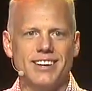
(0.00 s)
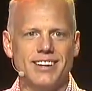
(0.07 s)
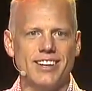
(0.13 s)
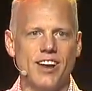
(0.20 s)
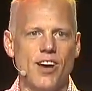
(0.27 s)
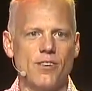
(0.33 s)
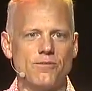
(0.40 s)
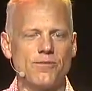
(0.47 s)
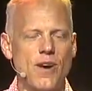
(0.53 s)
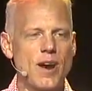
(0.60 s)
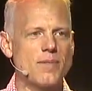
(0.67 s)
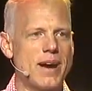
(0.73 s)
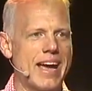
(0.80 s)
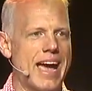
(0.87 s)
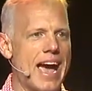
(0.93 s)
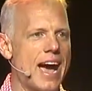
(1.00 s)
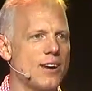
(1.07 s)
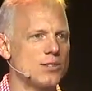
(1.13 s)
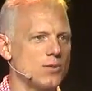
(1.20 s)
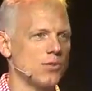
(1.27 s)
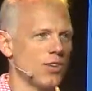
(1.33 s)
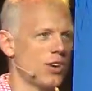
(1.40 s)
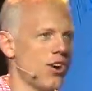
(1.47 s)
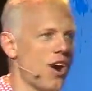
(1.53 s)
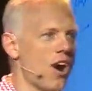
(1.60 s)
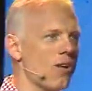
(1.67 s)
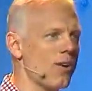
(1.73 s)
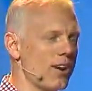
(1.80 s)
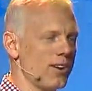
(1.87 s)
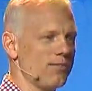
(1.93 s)
you know, in front of my house with the
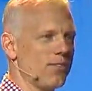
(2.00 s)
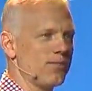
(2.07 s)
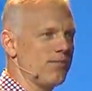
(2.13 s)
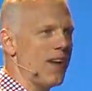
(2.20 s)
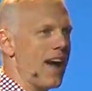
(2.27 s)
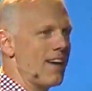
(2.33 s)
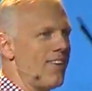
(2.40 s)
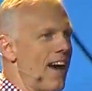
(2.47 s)
car running for five